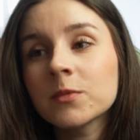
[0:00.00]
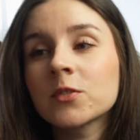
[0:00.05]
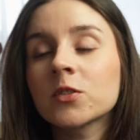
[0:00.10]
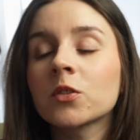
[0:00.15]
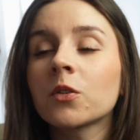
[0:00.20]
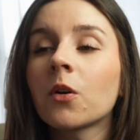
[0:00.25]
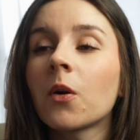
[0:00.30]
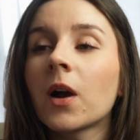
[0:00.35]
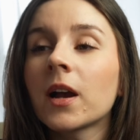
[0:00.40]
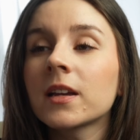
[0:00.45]

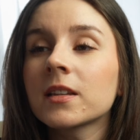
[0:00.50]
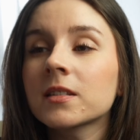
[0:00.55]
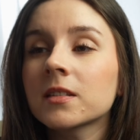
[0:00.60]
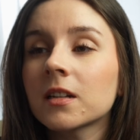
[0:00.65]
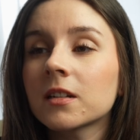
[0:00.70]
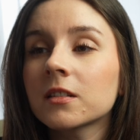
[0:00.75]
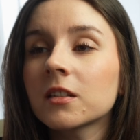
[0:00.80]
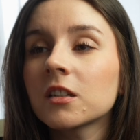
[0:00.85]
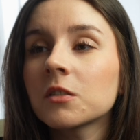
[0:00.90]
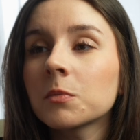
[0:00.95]
So I
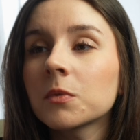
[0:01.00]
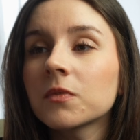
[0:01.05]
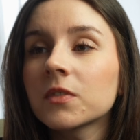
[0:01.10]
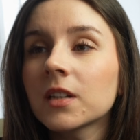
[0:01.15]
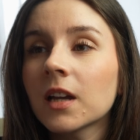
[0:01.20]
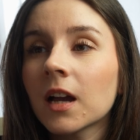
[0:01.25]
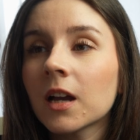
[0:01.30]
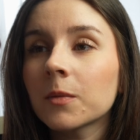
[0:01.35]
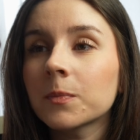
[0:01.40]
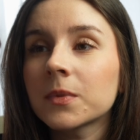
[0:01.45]
started with
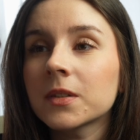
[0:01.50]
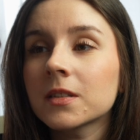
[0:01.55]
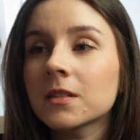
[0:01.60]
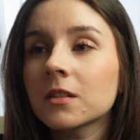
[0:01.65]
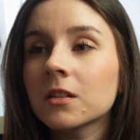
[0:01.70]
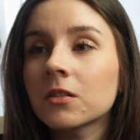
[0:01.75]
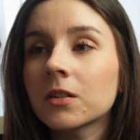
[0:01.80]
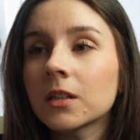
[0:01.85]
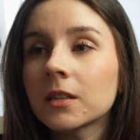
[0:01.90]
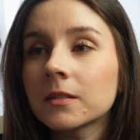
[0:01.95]
the happy
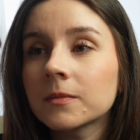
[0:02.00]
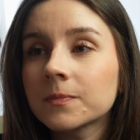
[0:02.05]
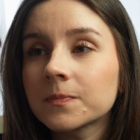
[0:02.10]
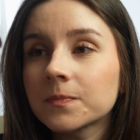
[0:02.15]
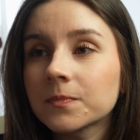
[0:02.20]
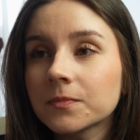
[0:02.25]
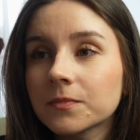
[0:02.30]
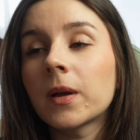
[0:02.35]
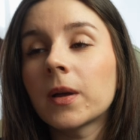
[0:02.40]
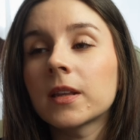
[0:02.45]
screen,
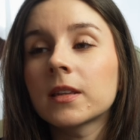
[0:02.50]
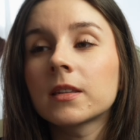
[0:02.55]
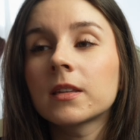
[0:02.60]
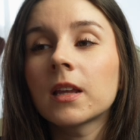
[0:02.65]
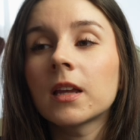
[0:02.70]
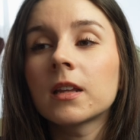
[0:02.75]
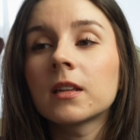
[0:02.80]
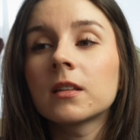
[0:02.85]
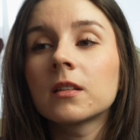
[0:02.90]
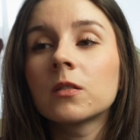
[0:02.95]
but
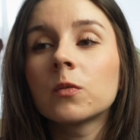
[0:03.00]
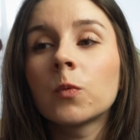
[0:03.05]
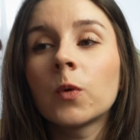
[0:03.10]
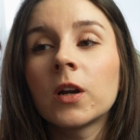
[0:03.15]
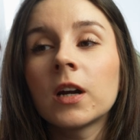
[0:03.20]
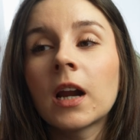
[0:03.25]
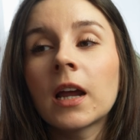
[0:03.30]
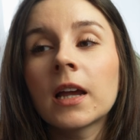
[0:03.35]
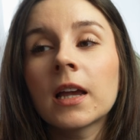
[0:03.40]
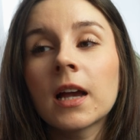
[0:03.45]
then
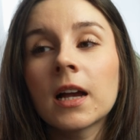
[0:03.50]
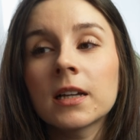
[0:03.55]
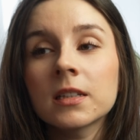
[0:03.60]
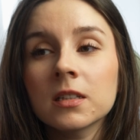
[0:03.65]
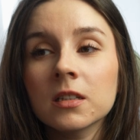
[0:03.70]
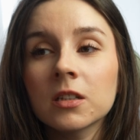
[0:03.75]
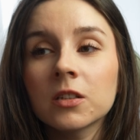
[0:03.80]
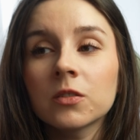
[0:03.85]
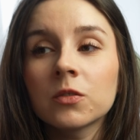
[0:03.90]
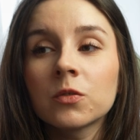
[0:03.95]
when I
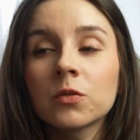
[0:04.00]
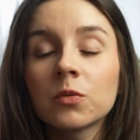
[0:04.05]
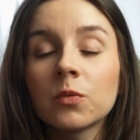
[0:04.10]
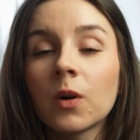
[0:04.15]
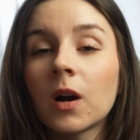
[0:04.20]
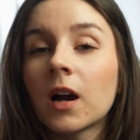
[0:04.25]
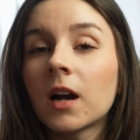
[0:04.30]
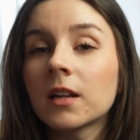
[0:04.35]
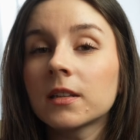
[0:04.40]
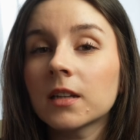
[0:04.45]
asked it
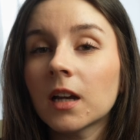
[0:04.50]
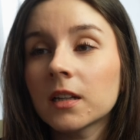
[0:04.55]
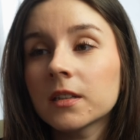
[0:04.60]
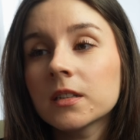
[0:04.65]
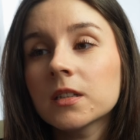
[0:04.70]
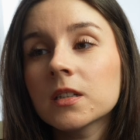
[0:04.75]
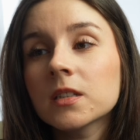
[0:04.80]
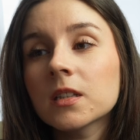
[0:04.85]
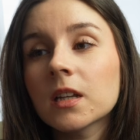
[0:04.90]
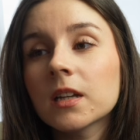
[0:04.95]
to add
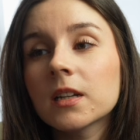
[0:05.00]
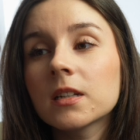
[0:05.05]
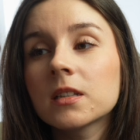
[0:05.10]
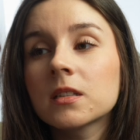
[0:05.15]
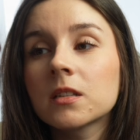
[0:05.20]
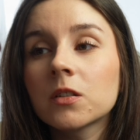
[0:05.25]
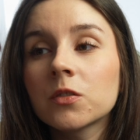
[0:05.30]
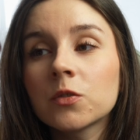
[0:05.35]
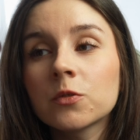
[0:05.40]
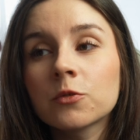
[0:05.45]
other
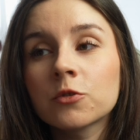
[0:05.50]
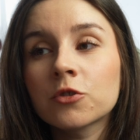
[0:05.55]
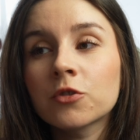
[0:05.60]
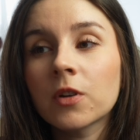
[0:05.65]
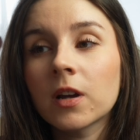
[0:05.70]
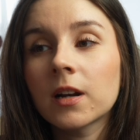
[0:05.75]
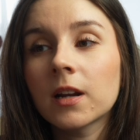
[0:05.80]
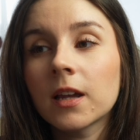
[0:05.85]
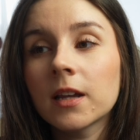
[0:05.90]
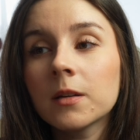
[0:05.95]
states, the
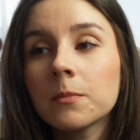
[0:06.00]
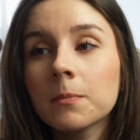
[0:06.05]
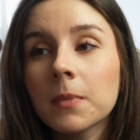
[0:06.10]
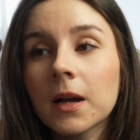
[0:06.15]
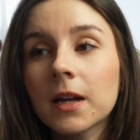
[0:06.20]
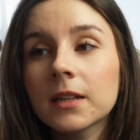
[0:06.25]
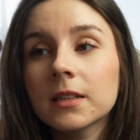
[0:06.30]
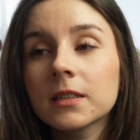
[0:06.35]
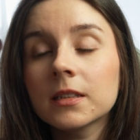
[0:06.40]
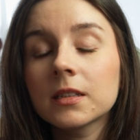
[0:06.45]
neutral and
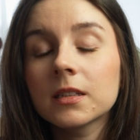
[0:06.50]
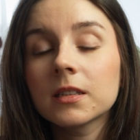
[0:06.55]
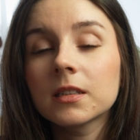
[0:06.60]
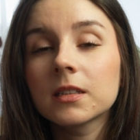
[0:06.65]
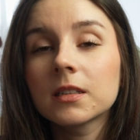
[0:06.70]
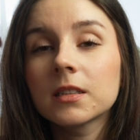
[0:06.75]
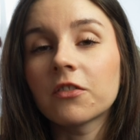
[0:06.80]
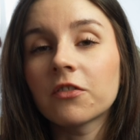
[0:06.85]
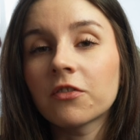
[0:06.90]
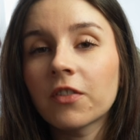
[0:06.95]
bad,
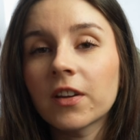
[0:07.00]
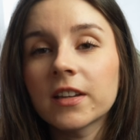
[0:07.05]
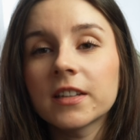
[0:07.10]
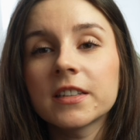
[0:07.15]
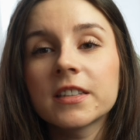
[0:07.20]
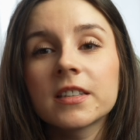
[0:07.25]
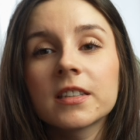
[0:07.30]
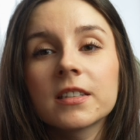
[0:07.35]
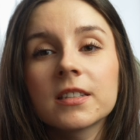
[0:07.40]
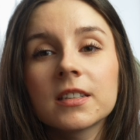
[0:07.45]
the
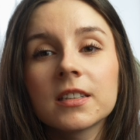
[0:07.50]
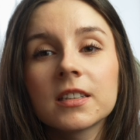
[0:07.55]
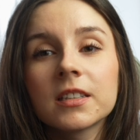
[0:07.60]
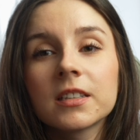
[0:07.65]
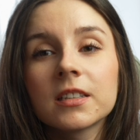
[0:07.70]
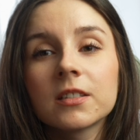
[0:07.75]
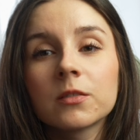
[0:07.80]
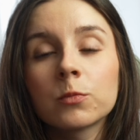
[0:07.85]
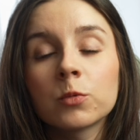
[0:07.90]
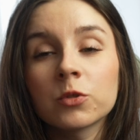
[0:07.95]
face
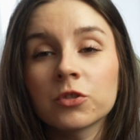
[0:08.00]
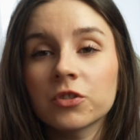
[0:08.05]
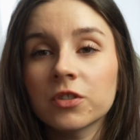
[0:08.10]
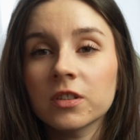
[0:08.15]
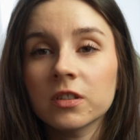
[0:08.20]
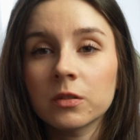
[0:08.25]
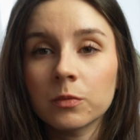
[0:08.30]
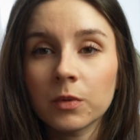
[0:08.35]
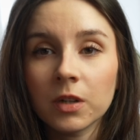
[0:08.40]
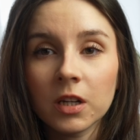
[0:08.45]
was
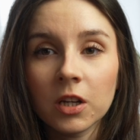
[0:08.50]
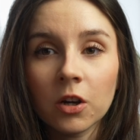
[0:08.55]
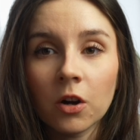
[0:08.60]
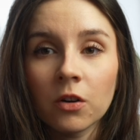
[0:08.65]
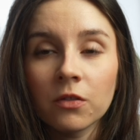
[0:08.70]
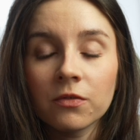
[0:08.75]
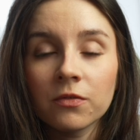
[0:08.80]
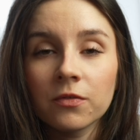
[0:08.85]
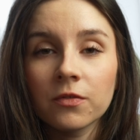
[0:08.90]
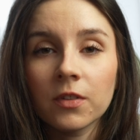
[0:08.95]
just really
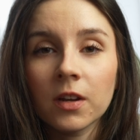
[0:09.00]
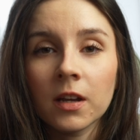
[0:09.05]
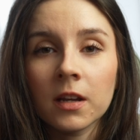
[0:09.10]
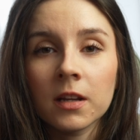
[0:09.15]
off